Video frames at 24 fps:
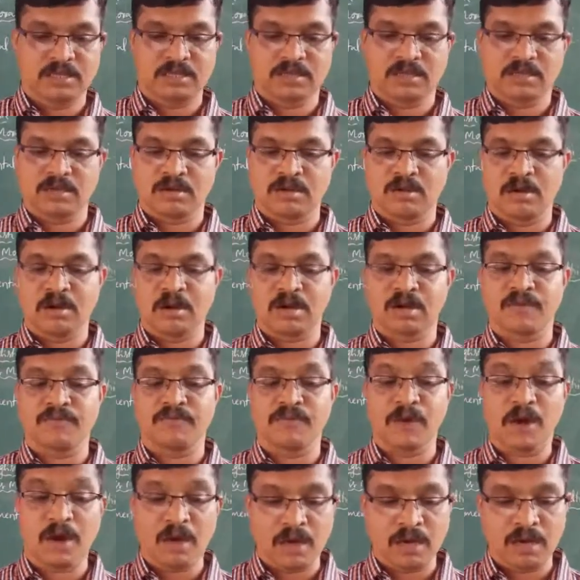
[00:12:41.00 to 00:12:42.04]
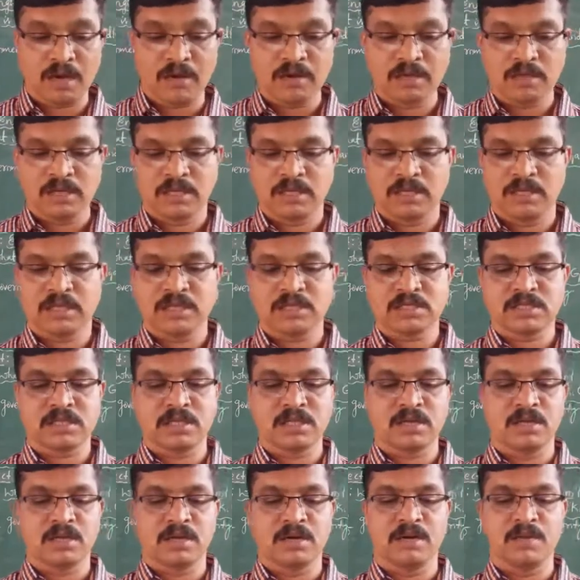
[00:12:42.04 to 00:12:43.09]
the God of all, is
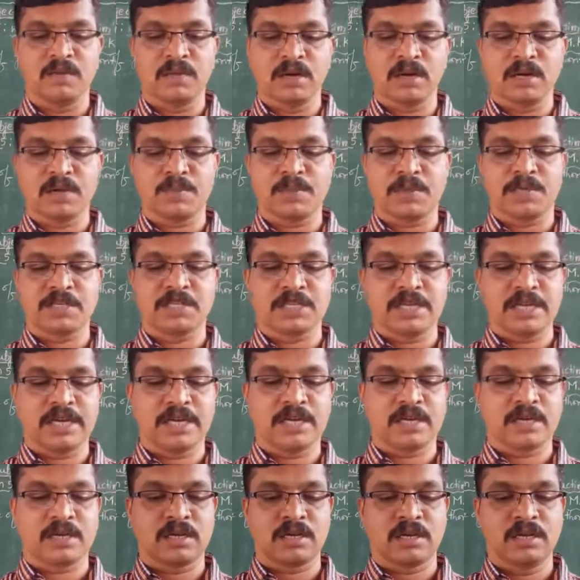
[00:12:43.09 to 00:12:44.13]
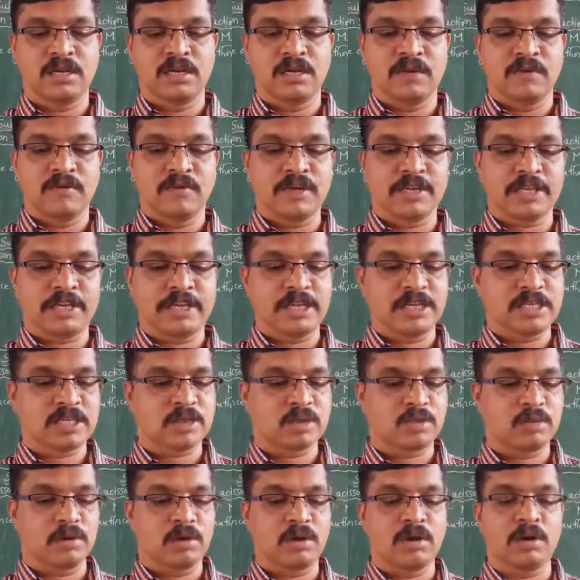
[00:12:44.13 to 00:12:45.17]
the ever-present witness
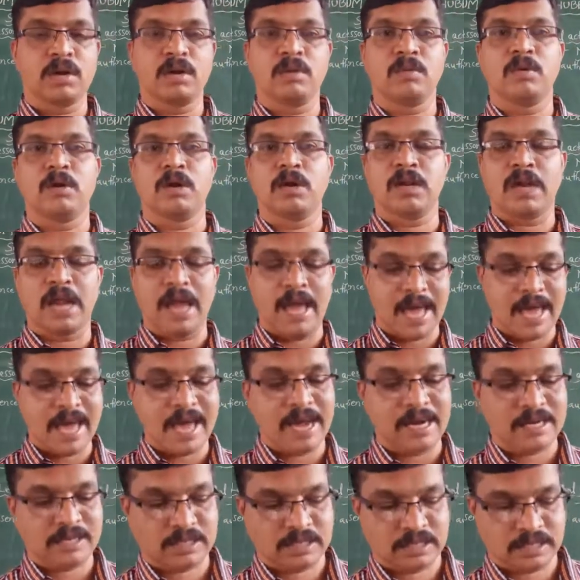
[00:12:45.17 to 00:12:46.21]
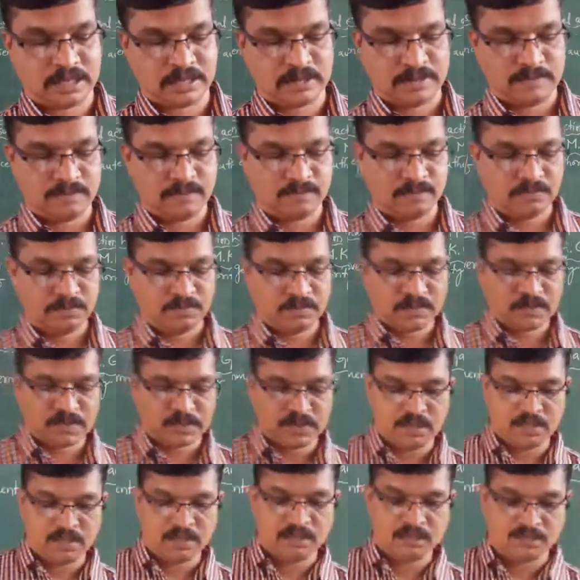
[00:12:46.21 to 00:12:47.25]
to all our acts.
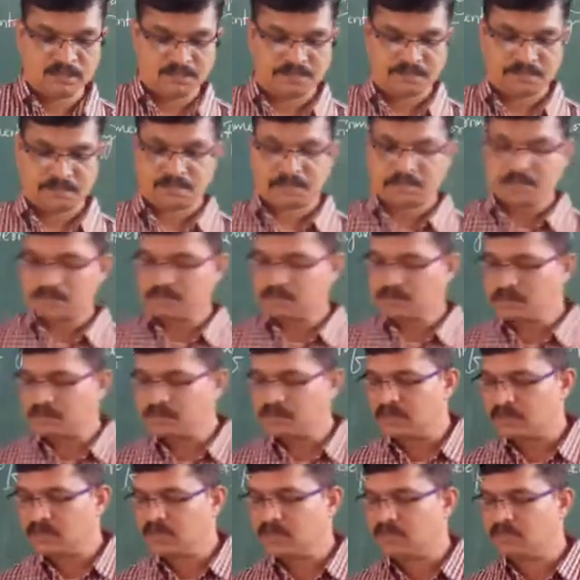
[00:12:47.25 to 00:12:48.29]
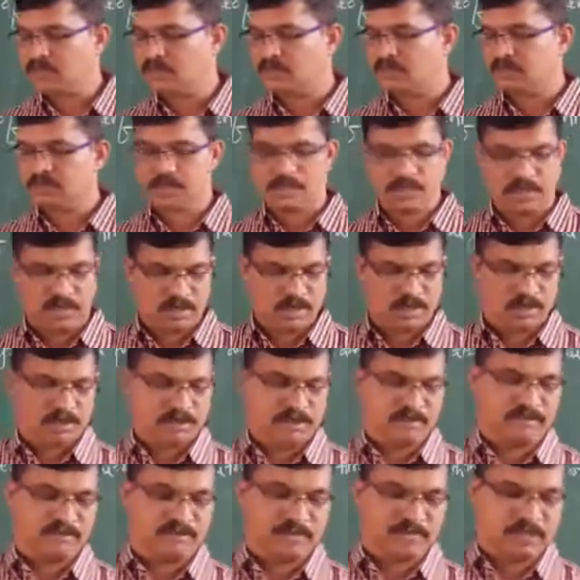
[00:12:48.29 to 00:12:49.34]
So, here's some of the
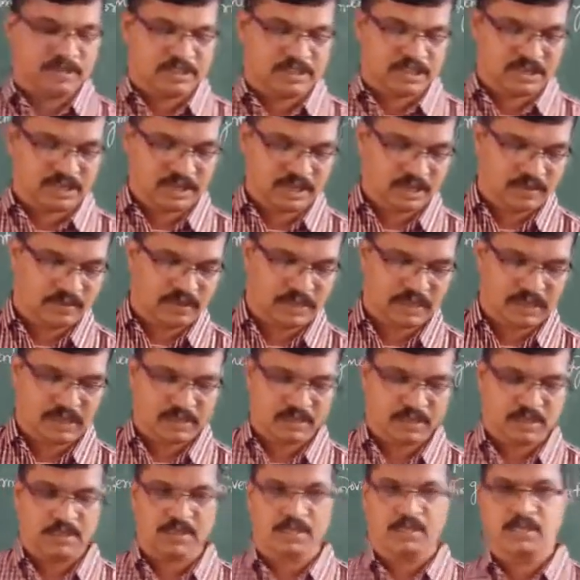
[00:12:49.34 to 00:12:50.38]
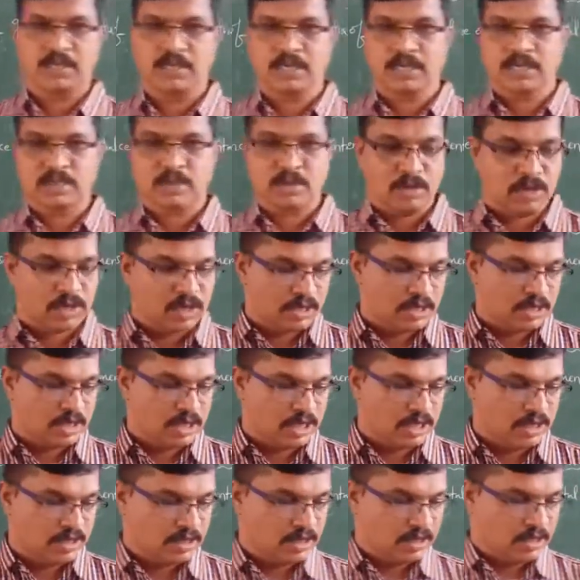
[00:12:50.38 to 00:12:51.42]
information given. Let's go on to
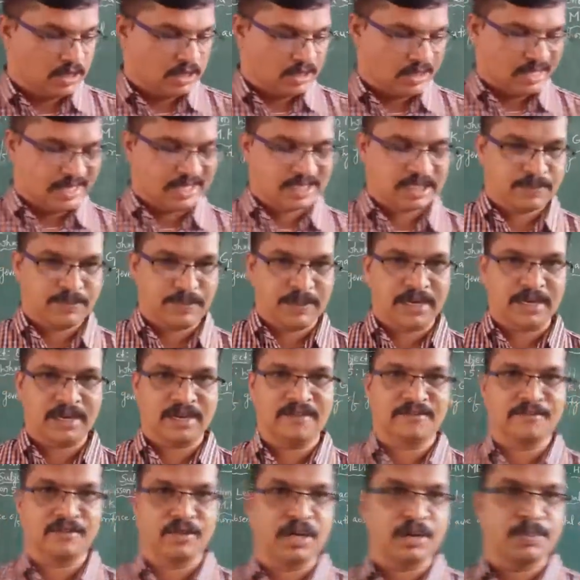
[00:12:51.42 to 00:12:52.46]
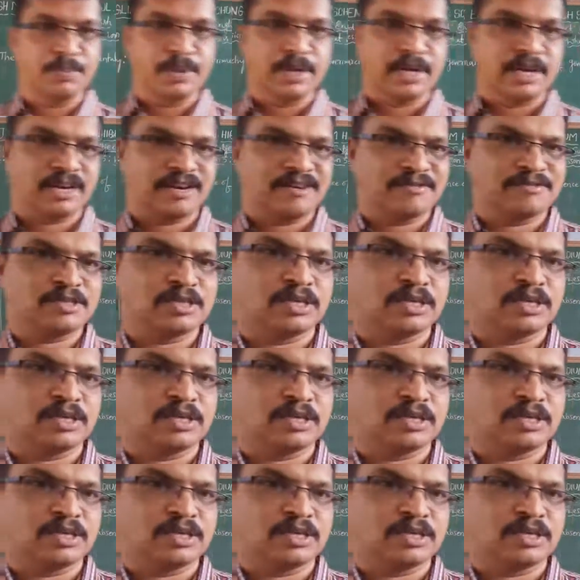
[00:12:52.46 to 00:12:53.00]
the next paragraph, third paragraph,